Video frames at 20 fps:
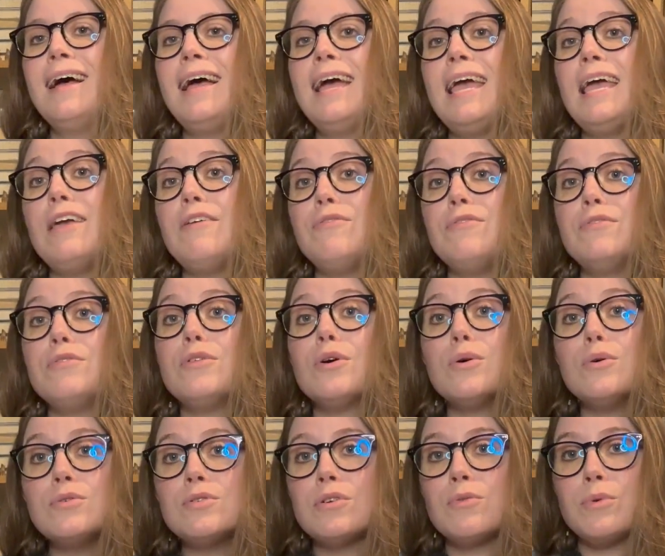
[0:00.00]
If
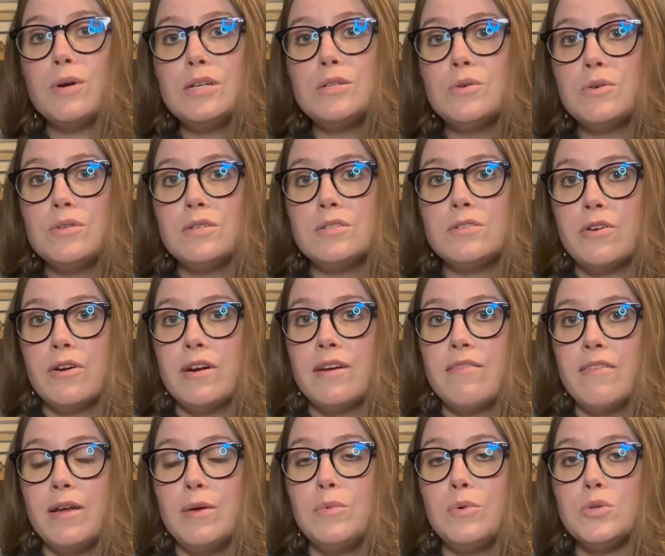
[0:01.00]
those resources are not
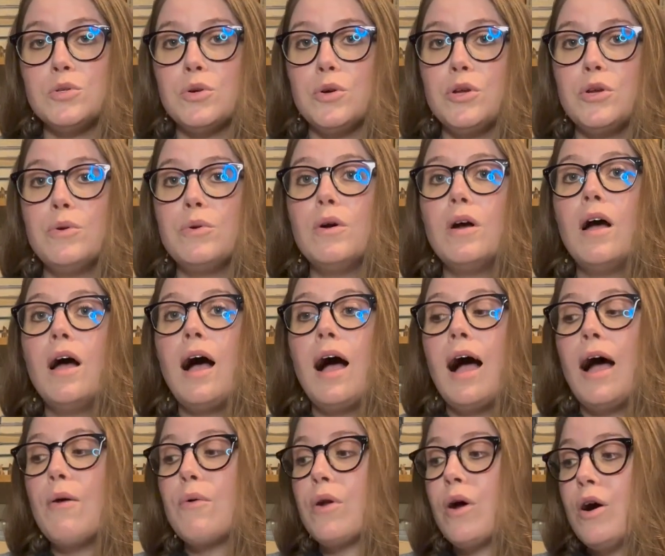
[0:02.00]
available to you,
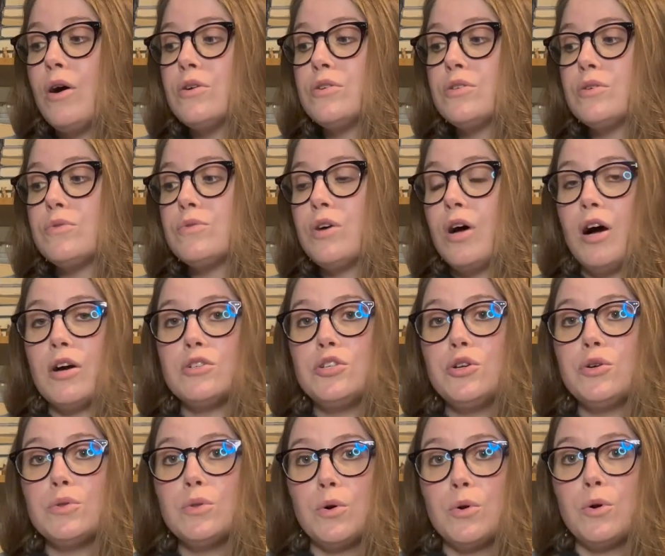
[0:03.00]
I would also talk to
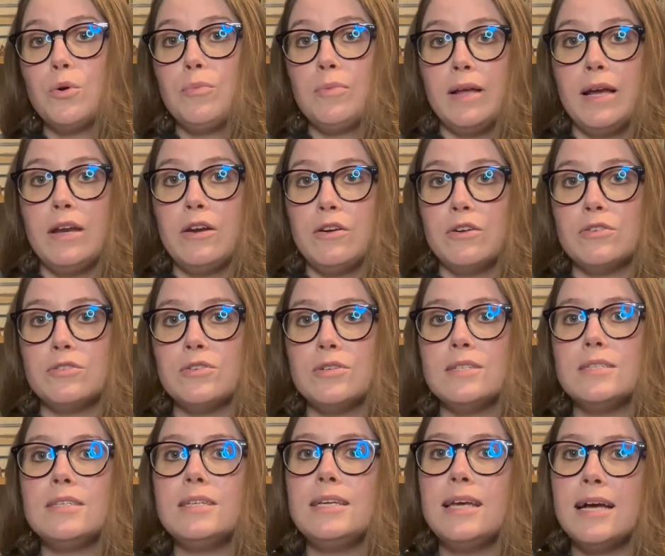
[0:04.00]
your local plant
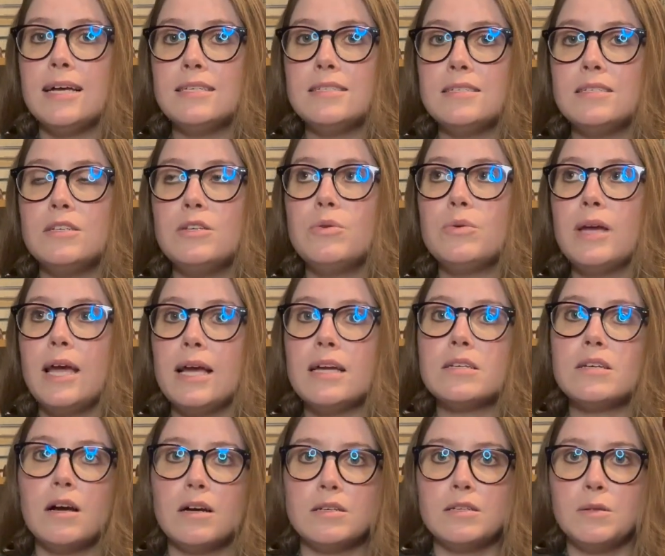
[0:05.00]
nurseries. Yes, you can
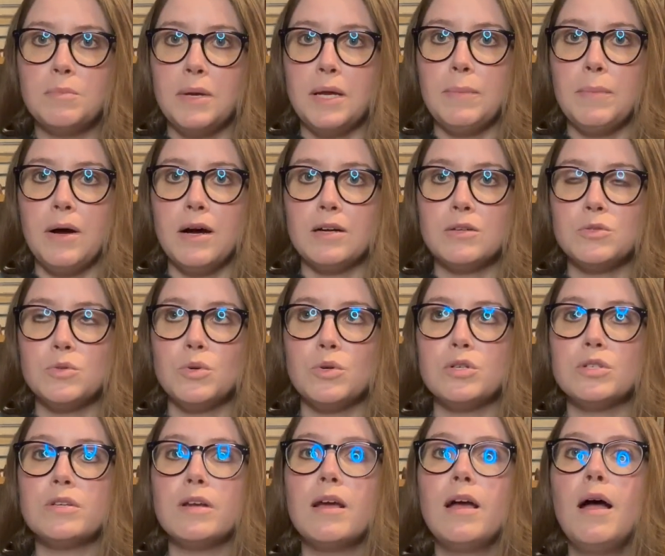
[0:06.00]
talk to the big box
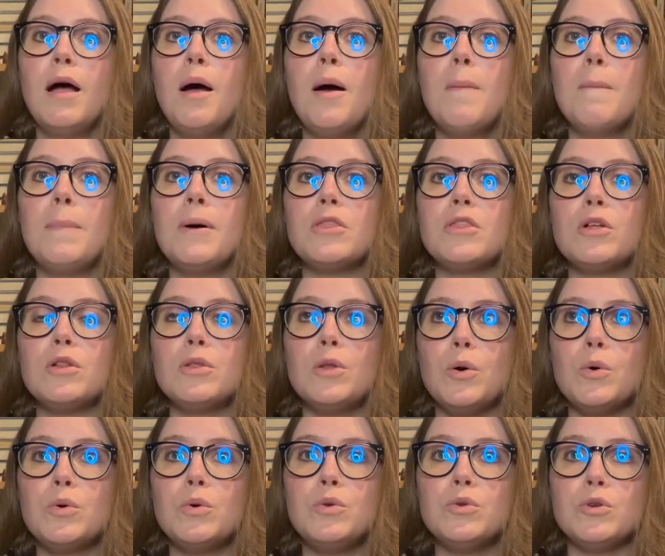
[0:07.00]
stores, but the
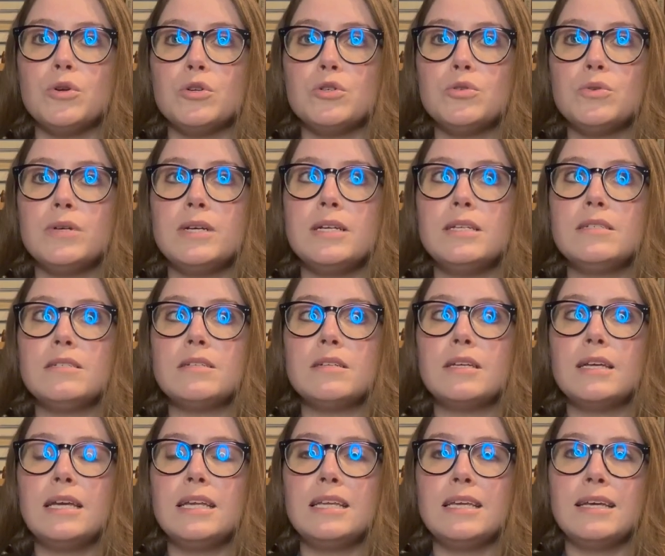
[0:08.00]
local nurseries
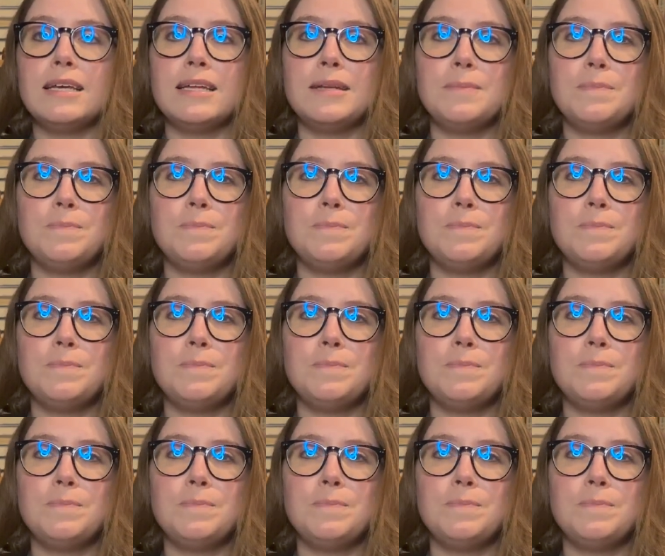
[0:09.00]
can get